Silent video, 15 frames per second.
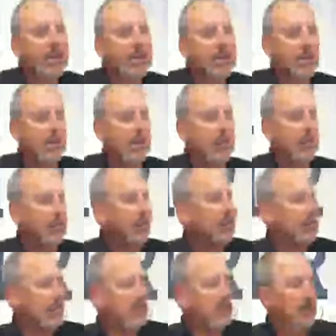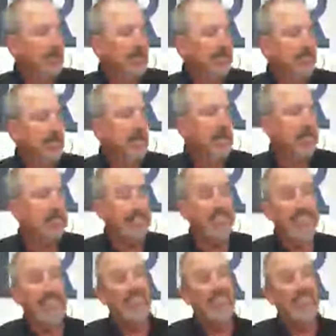So if the seller has a house, even